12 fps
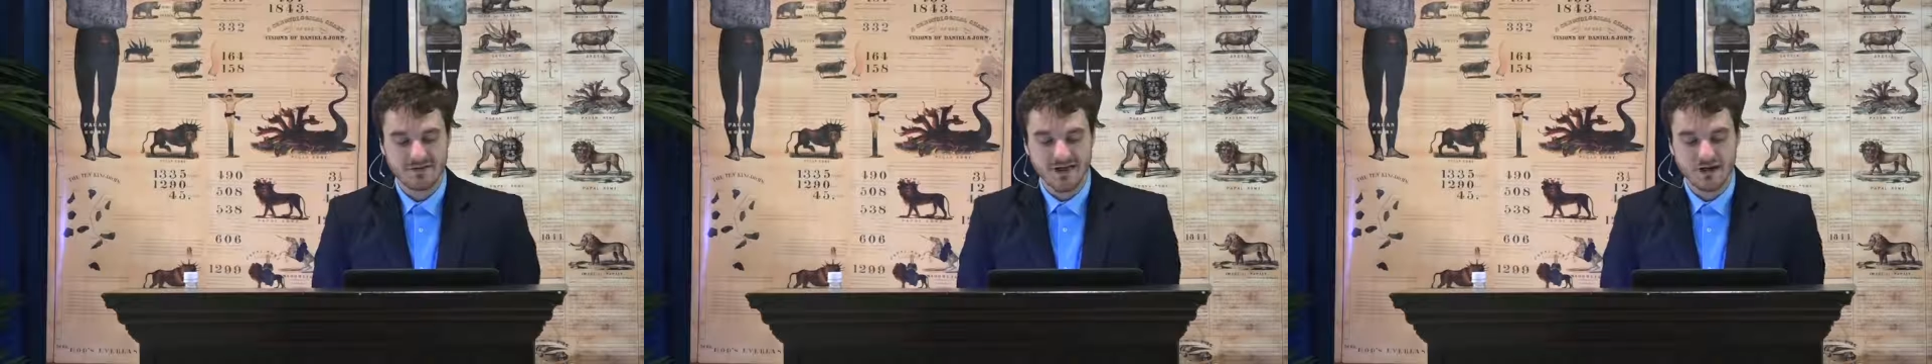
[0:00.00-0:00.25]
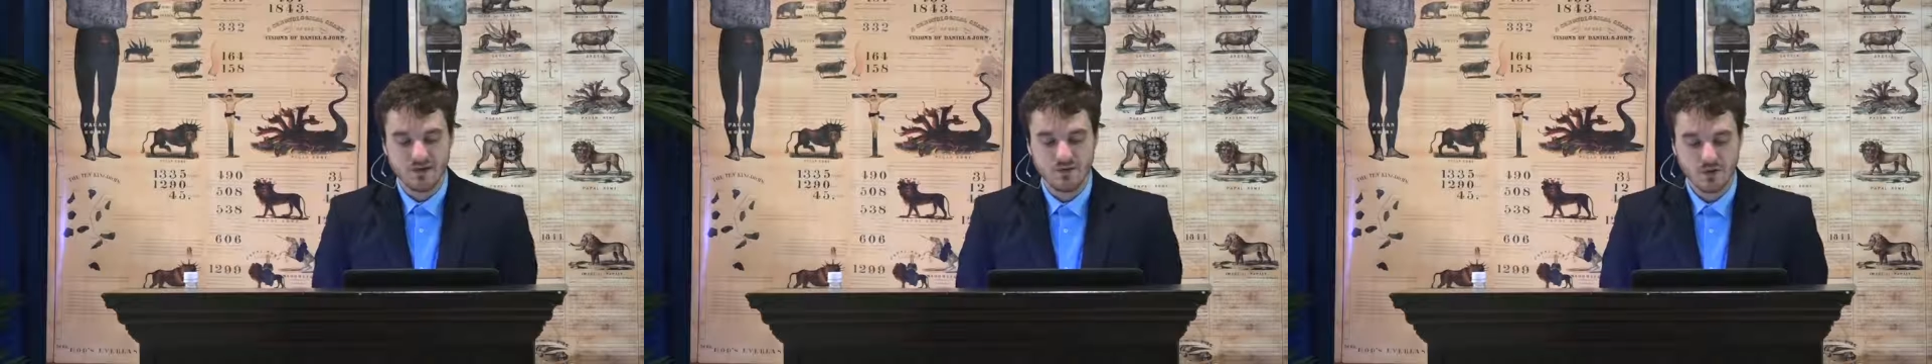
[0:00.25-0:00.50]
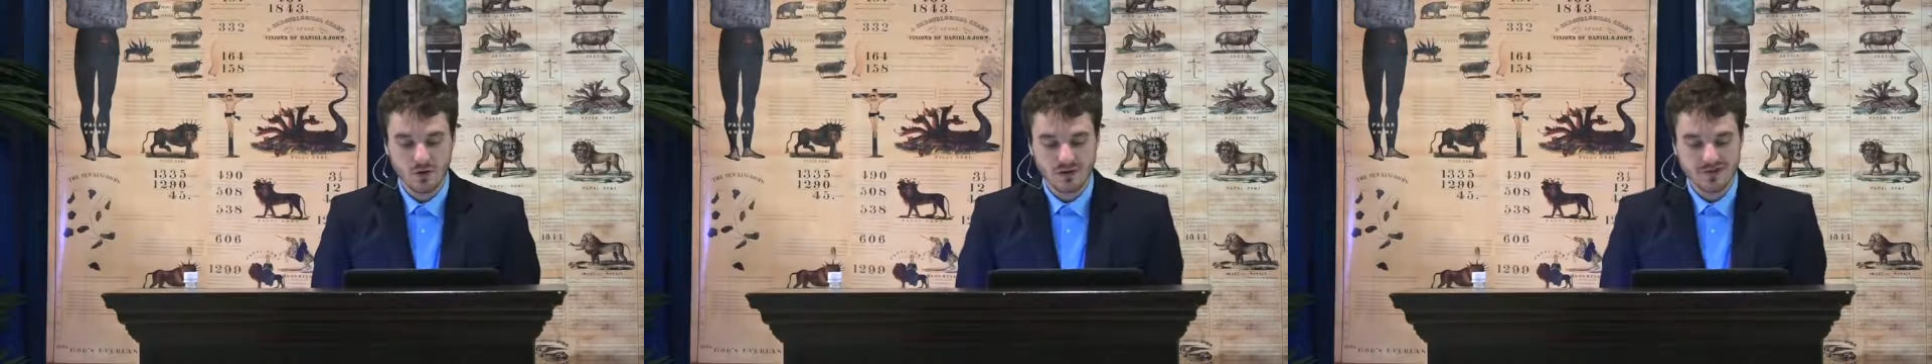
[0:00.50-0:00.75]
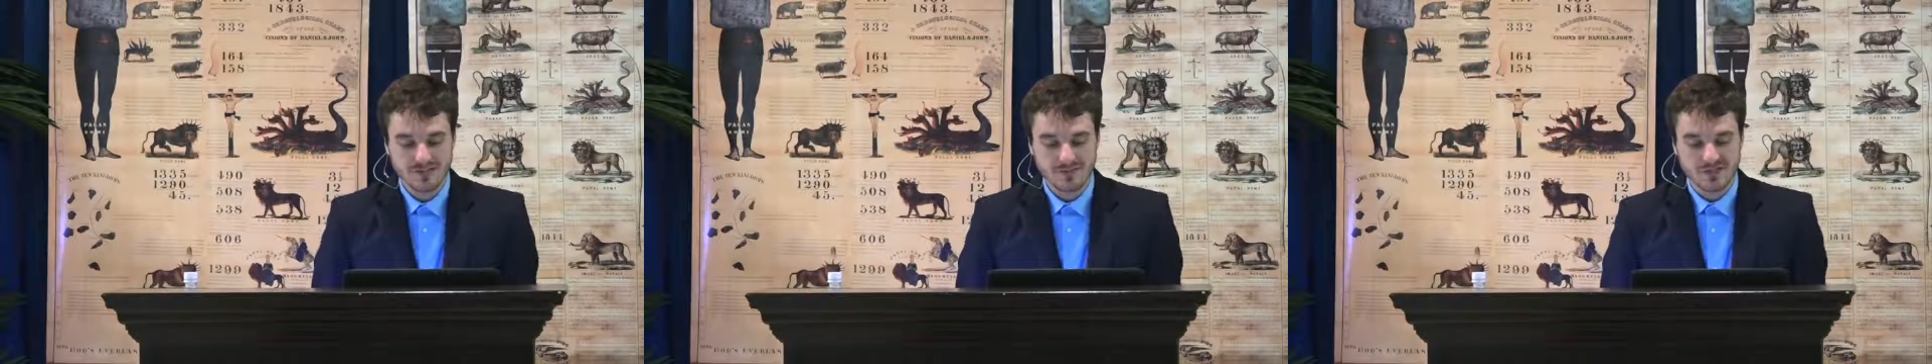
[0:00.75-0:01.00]
that New
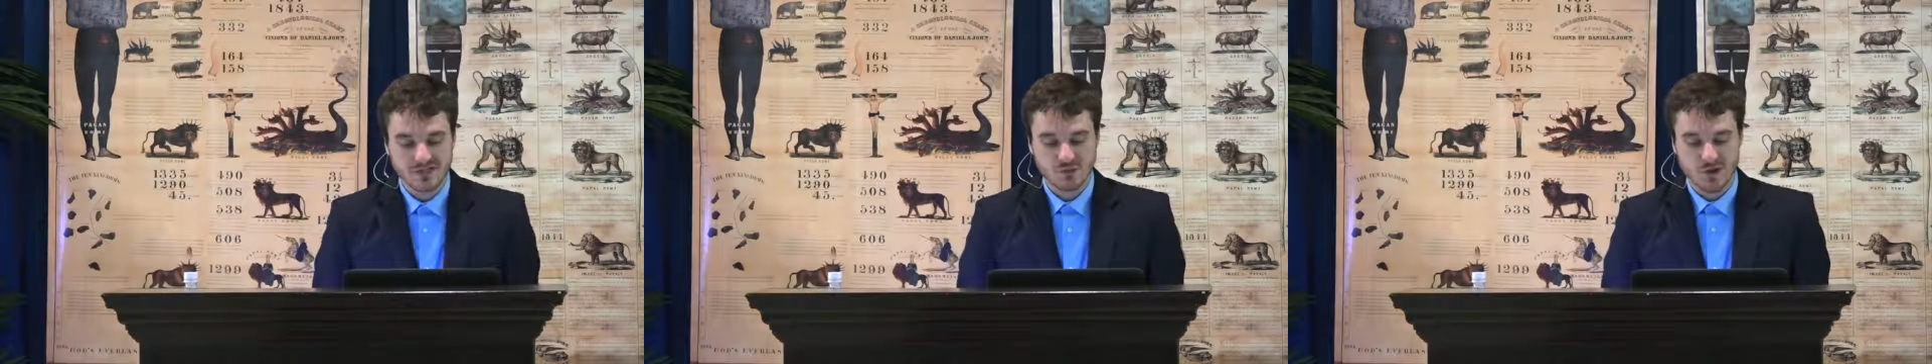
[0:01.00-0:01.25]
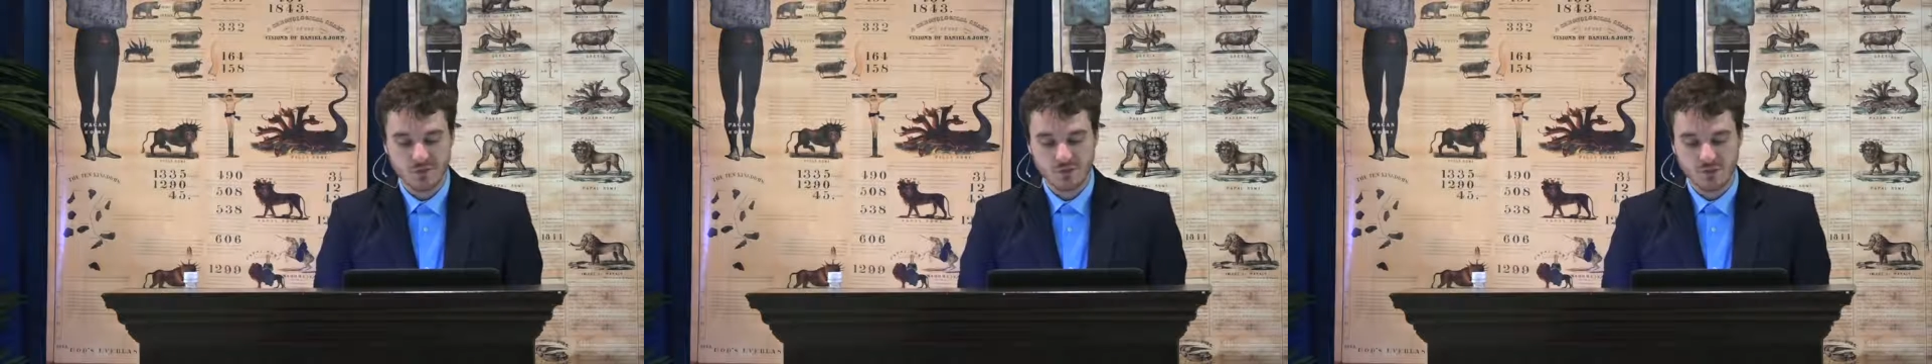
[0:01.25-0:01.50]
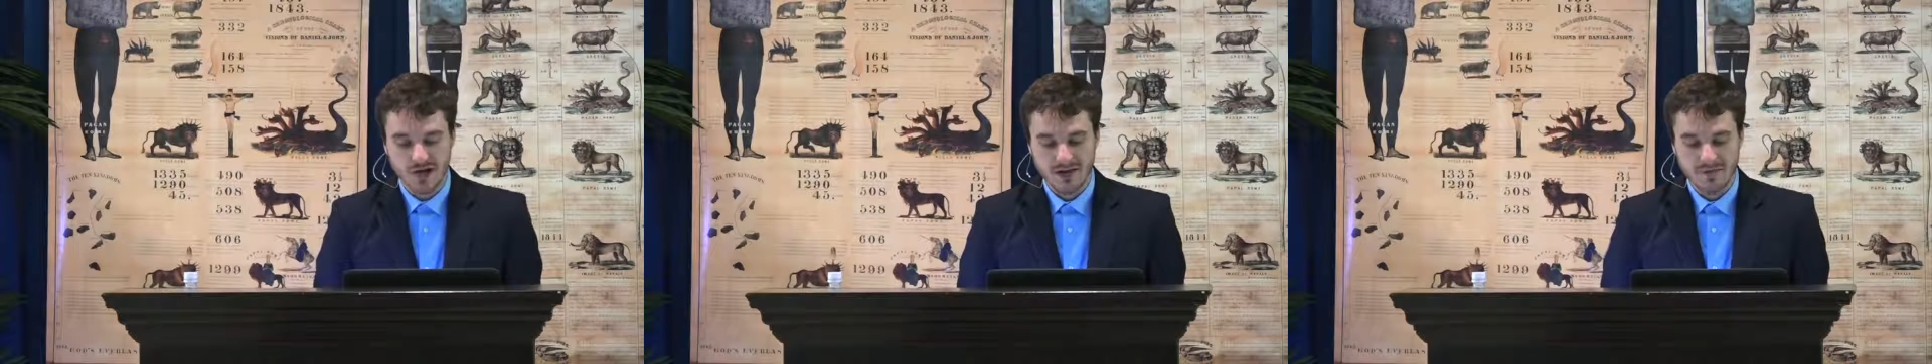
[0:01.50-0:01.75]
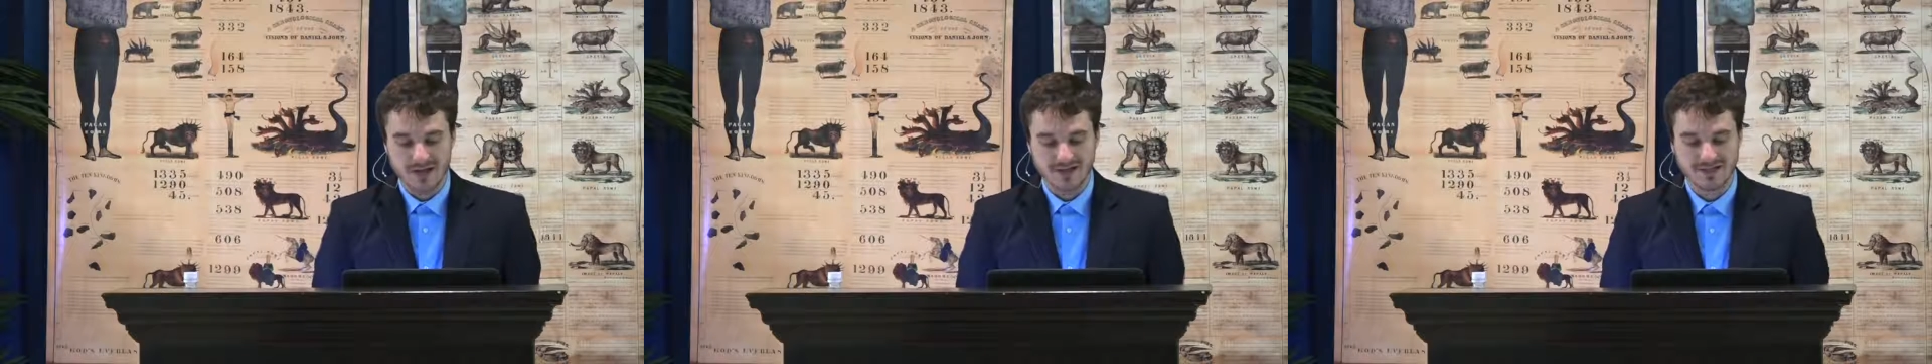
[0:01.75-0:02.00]
York is to be swept away
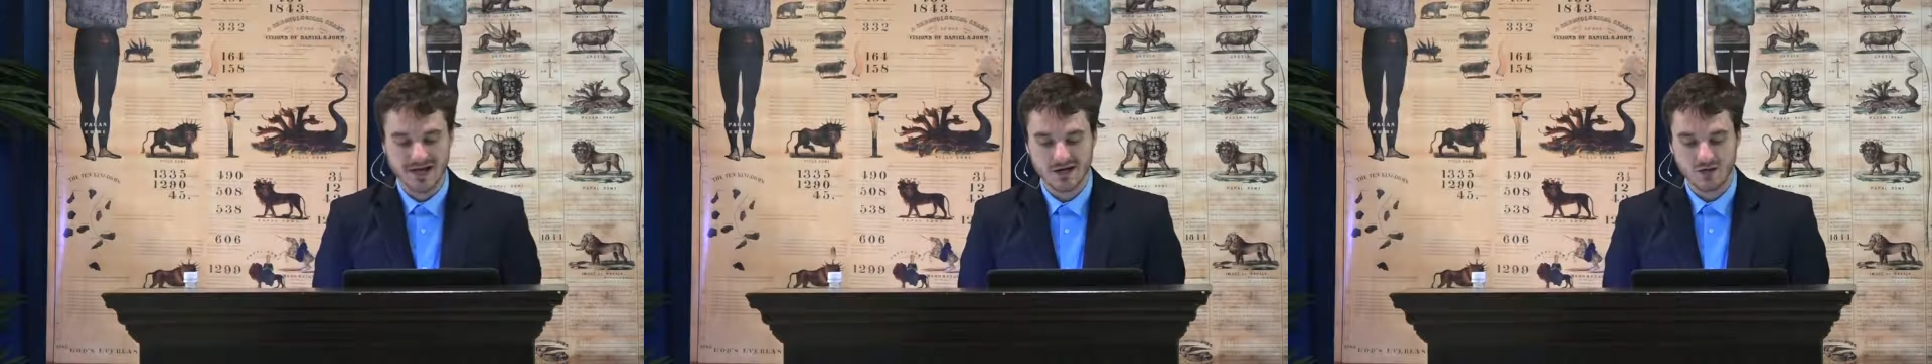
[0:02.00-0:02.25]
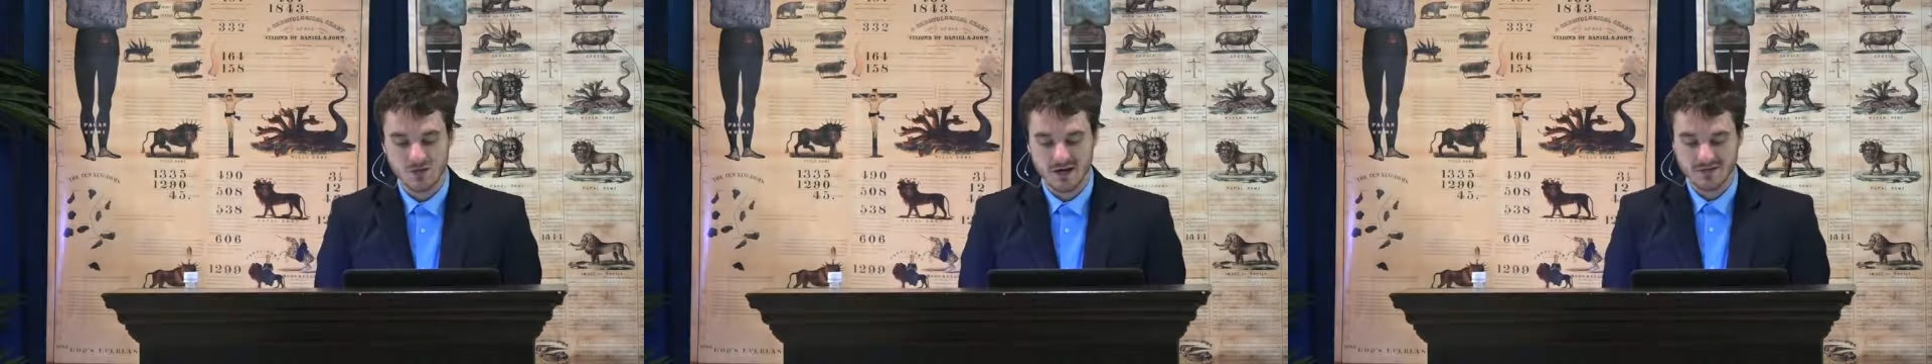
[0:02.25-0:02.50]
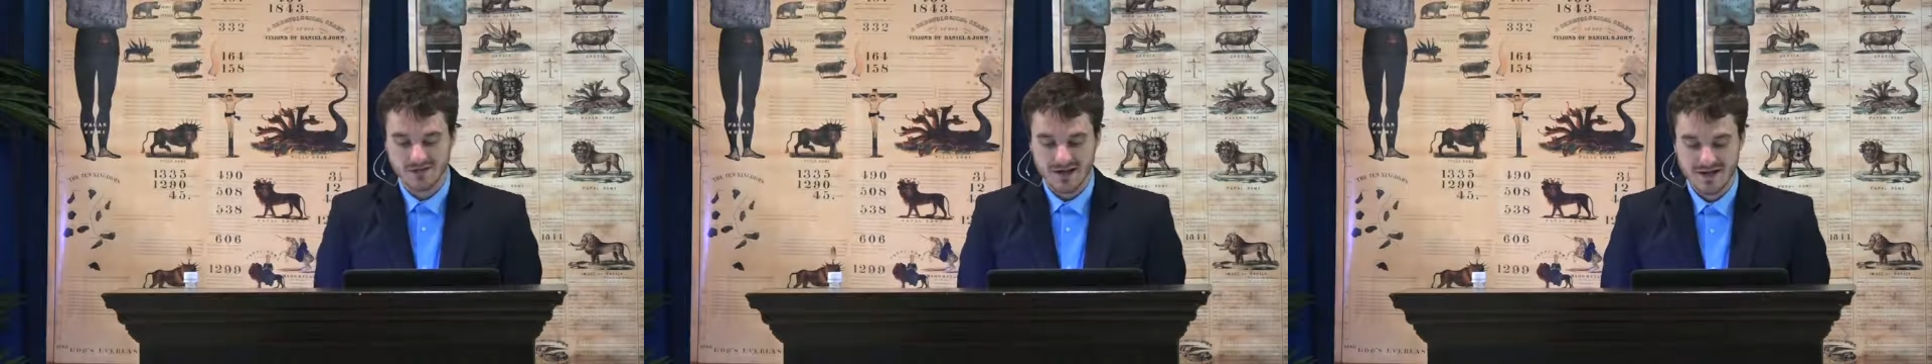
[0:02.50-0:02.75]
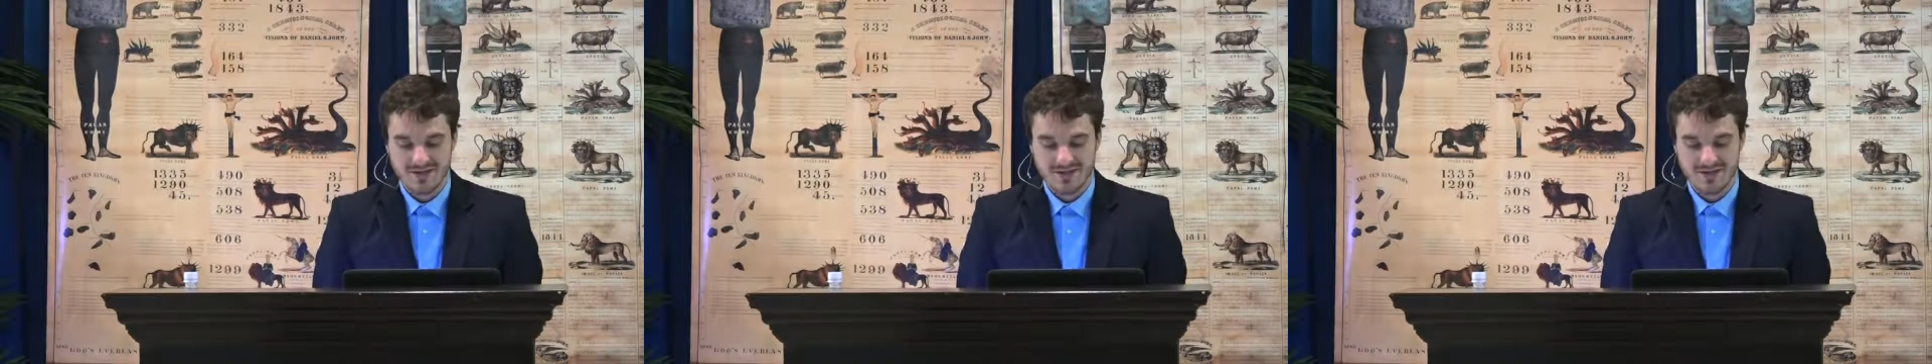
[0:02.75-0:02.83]
by a tidal wave.